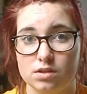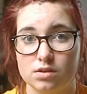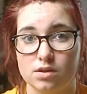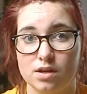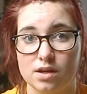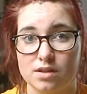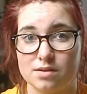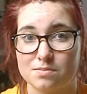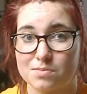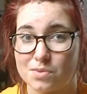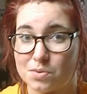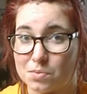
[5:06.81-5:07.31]
At
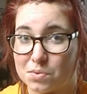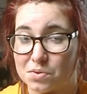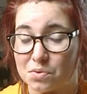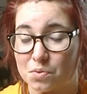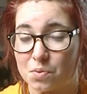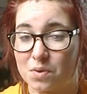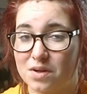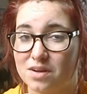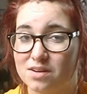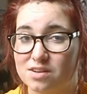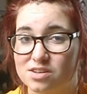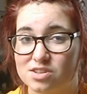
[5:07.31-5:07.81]
the moment
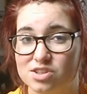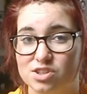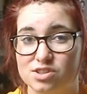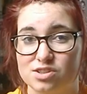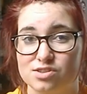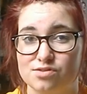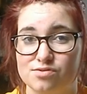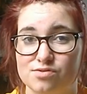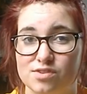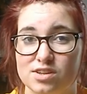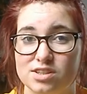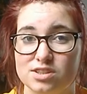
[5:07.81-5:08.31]
we are
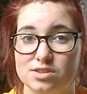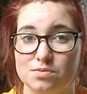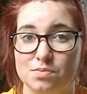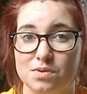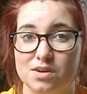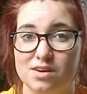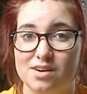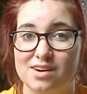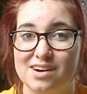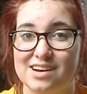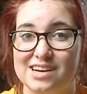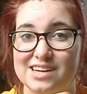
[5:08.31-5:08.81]
just friends,
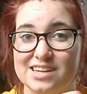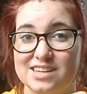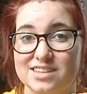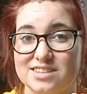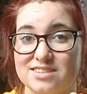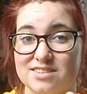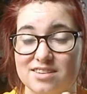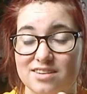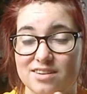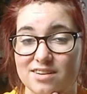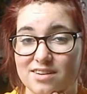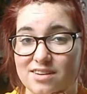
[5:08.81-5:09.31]
but I
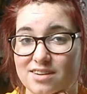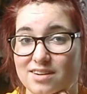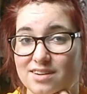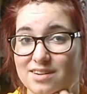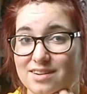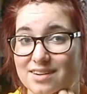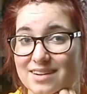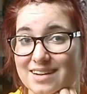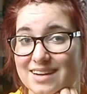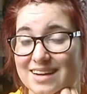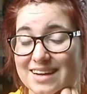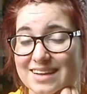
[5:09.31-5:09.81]
still
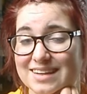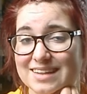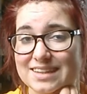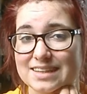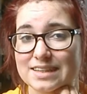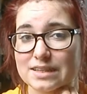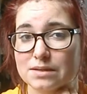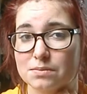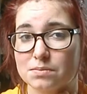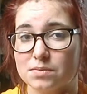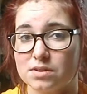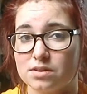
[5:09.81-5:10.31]
like
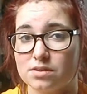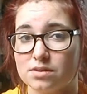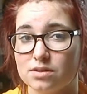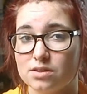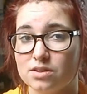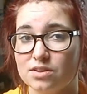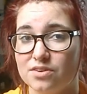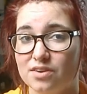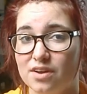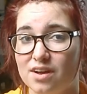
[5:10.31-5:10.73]
him a lot.